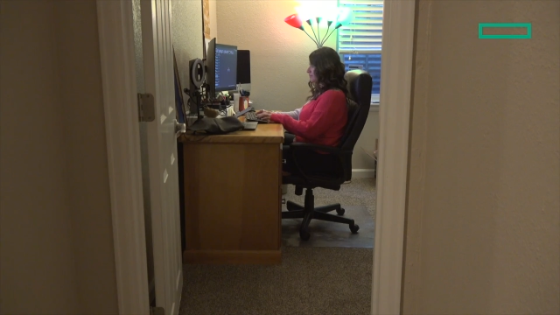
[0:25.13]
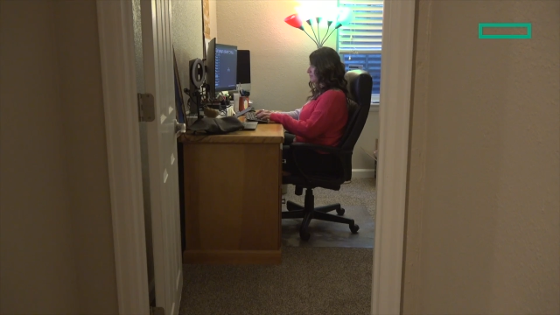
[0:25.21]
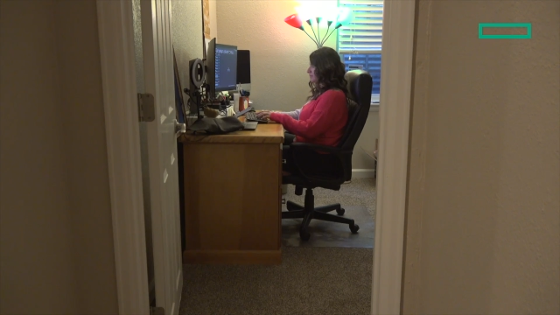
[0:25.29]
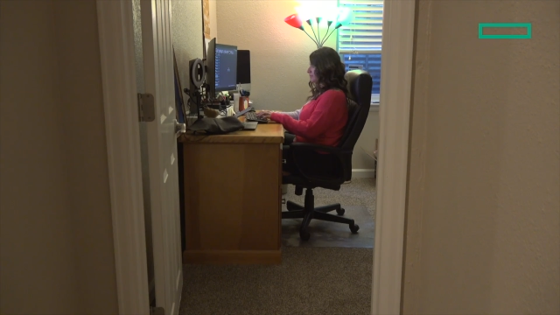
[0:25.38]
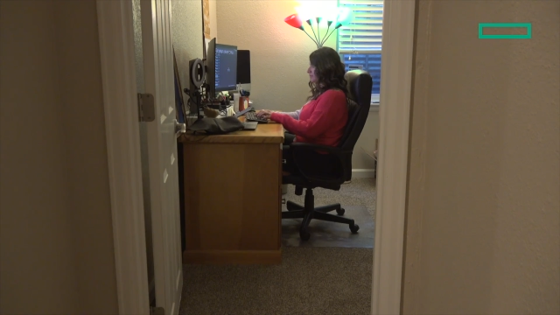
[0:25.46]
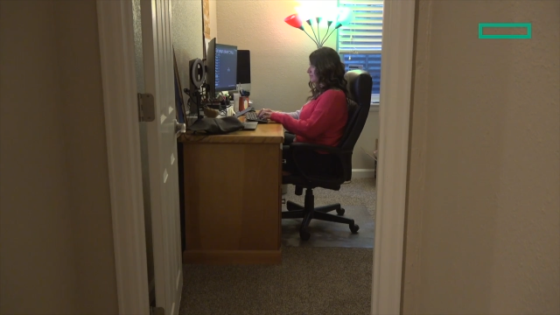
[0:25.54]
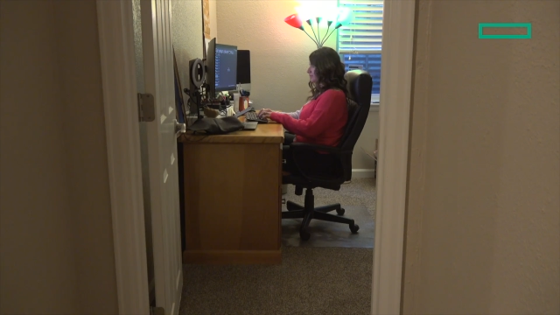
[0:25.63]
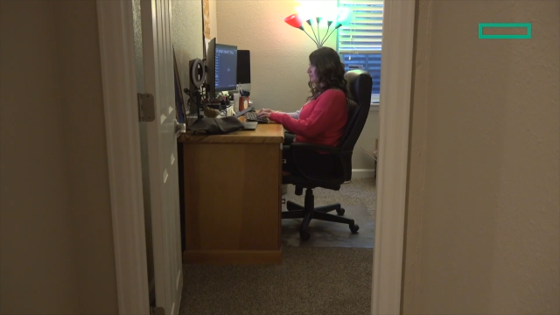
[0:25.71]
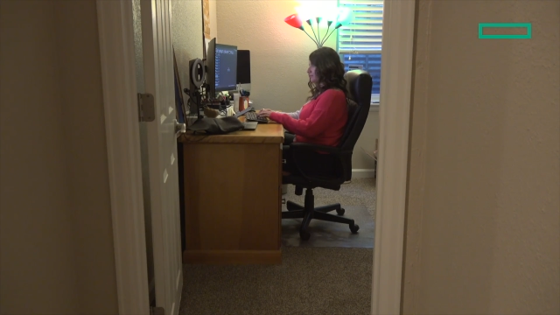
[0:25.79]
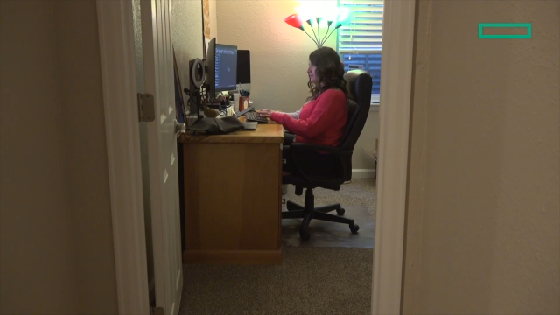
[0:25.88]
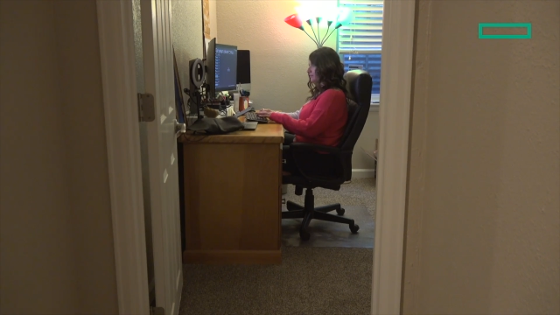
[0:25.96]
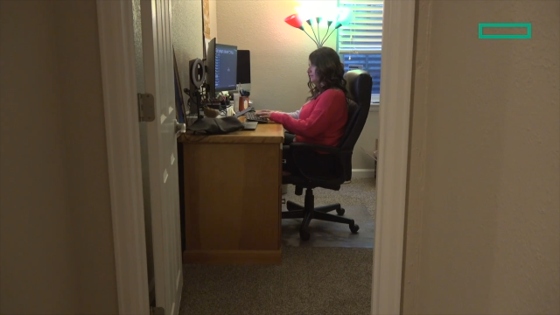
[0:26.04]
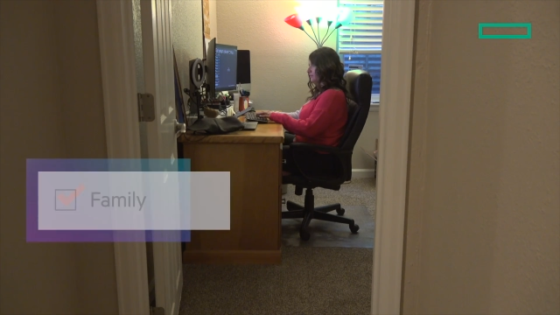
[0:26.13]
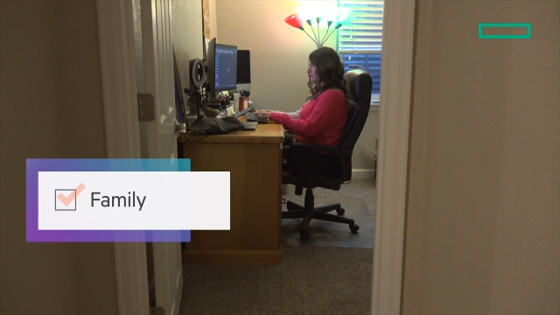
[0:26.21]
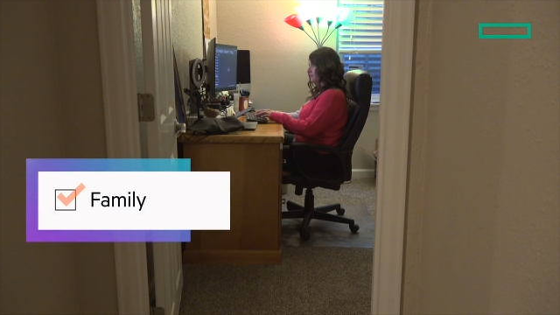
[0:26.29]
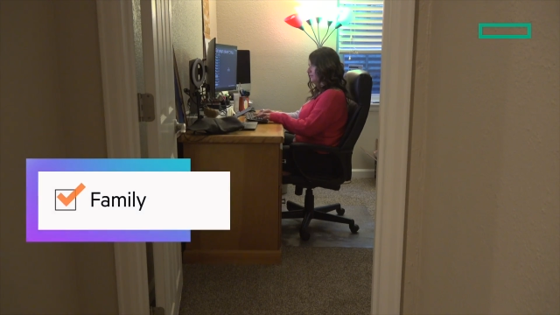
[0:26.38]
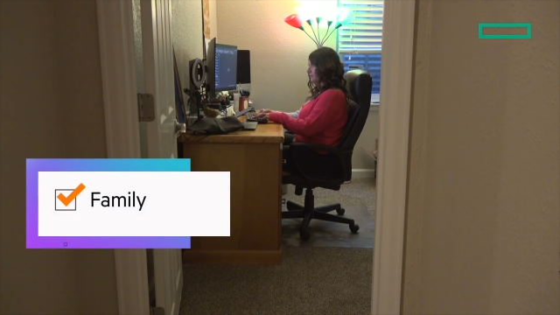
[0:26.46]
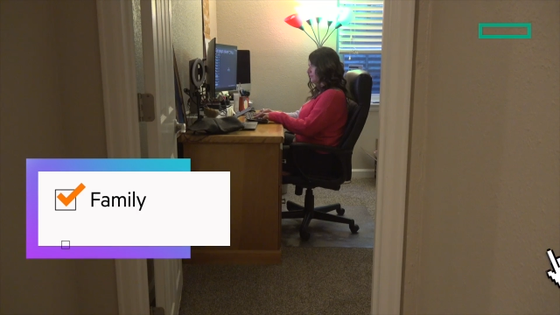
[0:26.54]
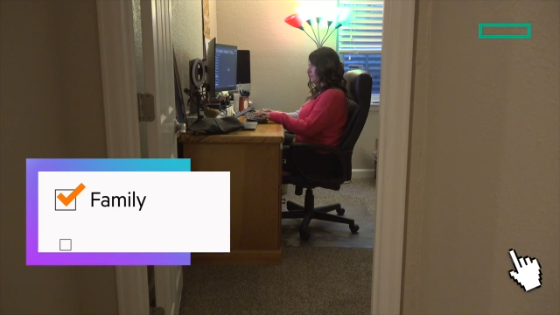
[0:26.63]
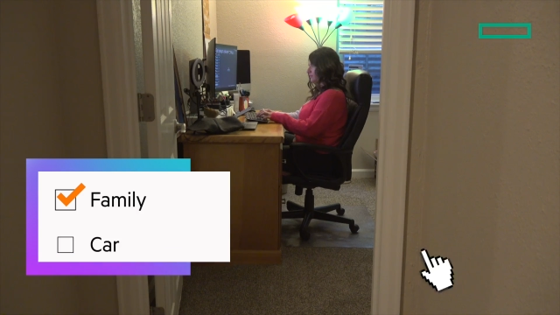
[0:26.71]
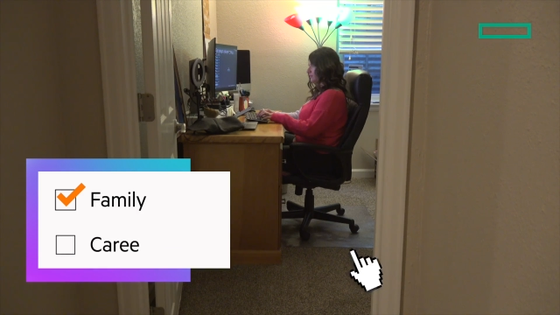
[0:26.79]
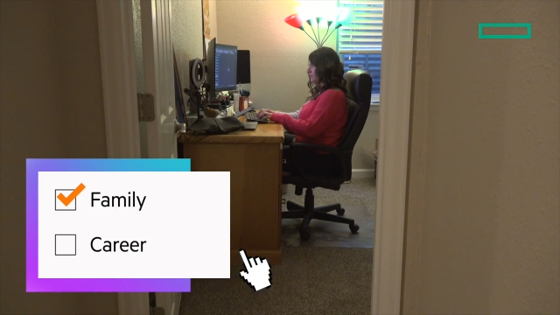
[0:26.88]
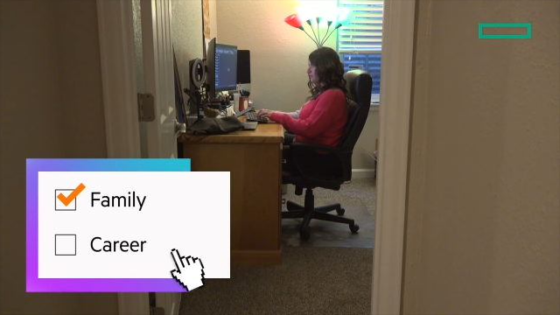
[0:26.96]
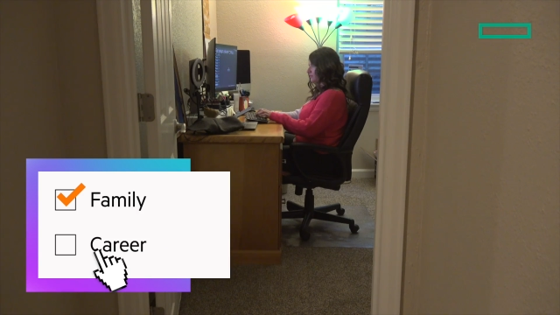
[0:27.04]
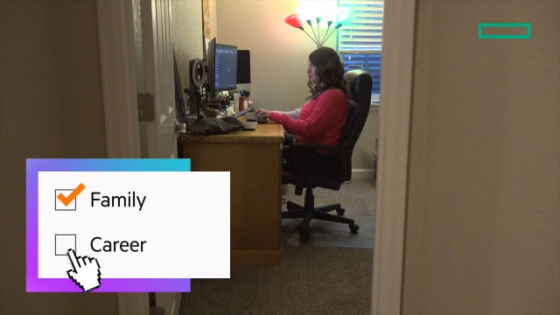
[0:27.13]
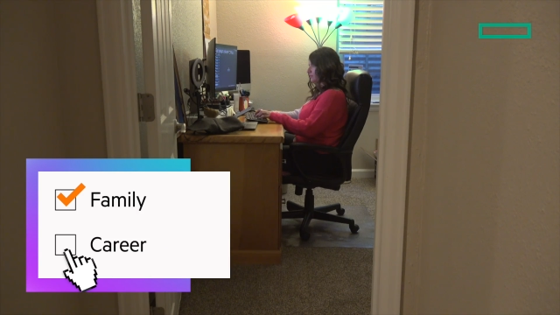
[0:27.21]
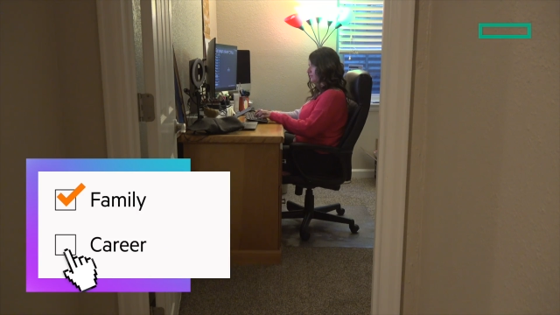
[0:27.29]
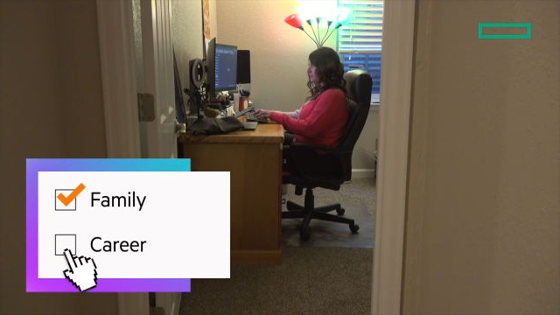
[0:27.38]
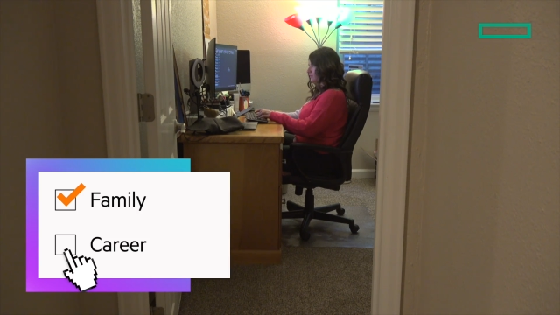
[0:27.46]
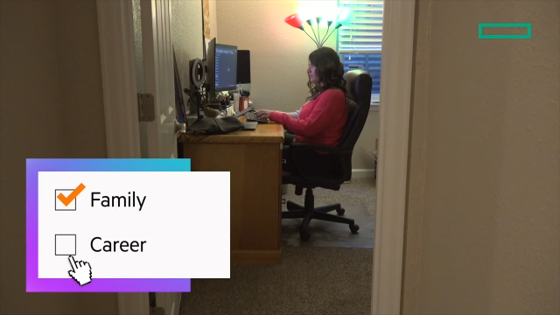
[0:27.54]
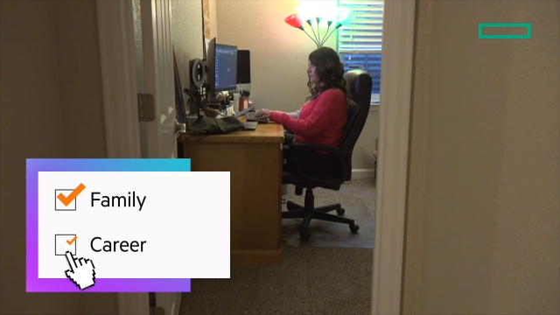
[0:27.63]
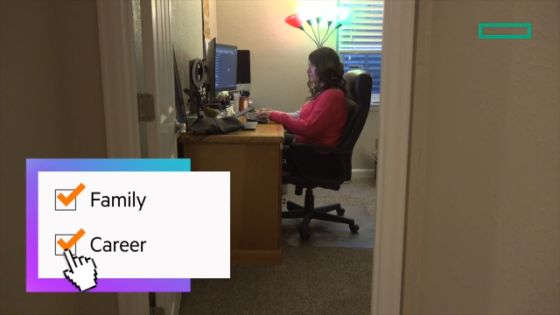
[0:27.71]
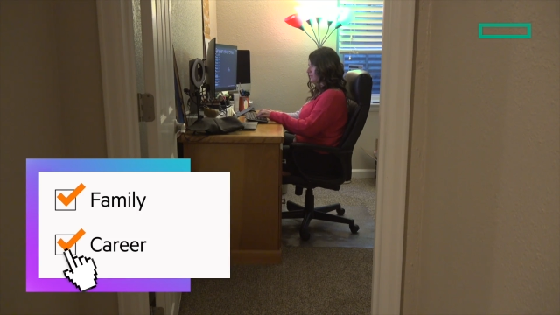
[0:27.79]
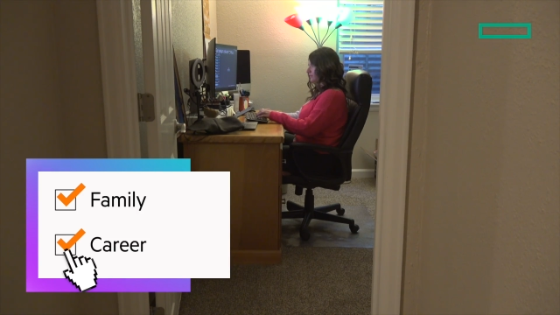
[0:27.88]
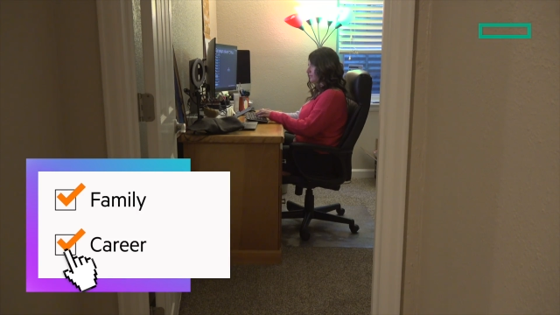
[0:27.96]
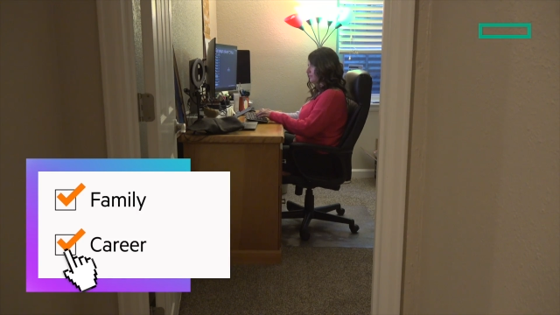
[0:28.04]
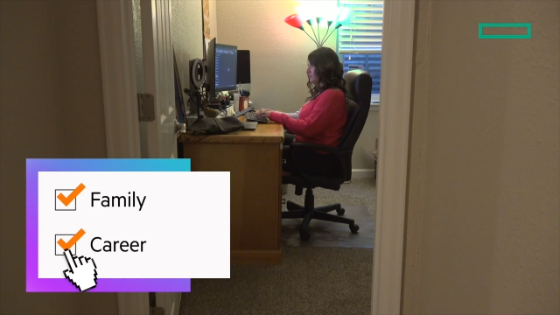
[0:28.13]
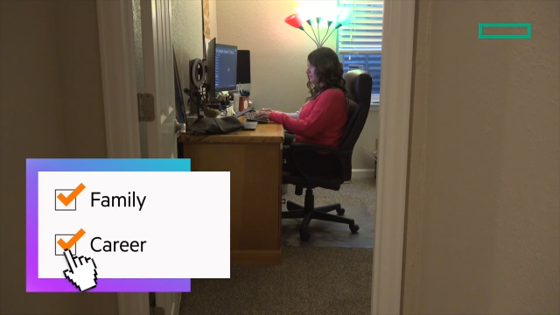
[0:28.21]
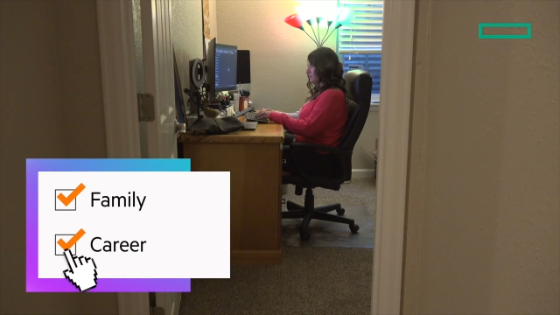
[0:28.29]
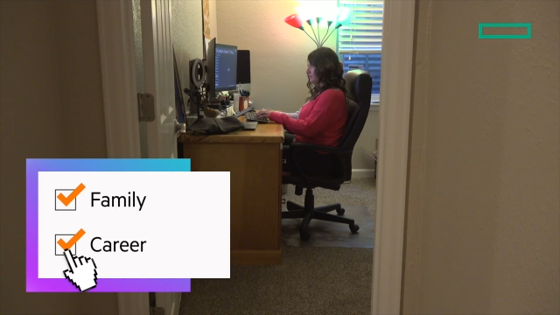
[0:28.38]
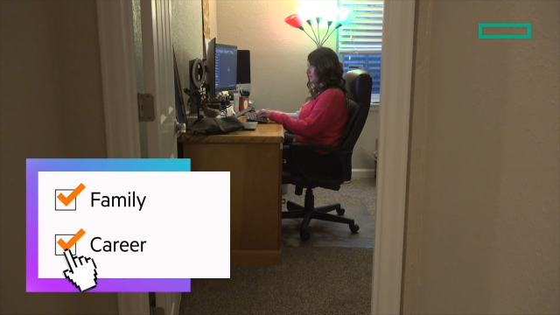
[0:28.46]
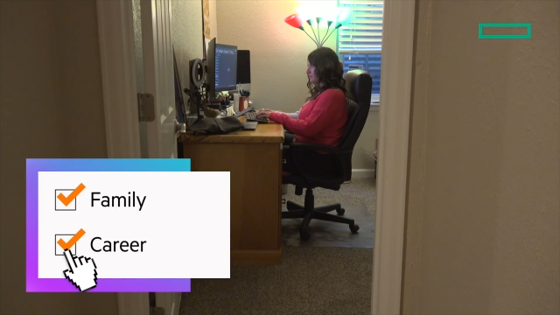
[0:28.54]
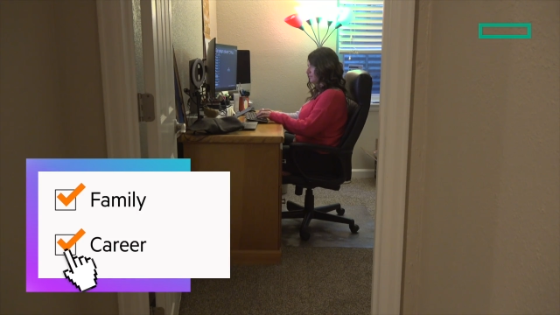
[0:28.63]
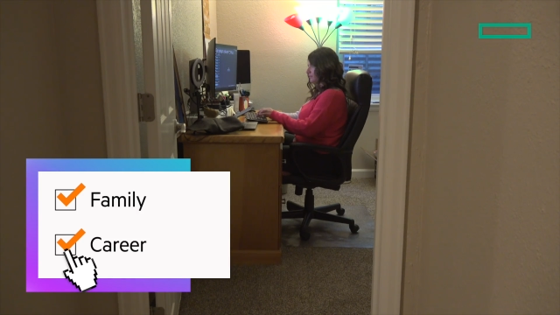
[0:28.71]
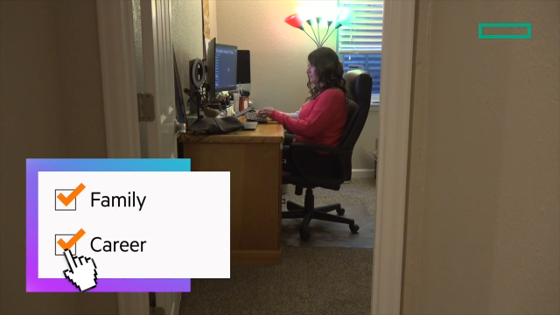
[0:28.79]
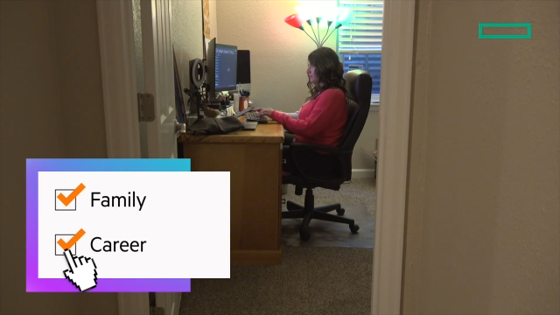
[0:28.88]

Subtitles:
Nobody's mouth can be seen.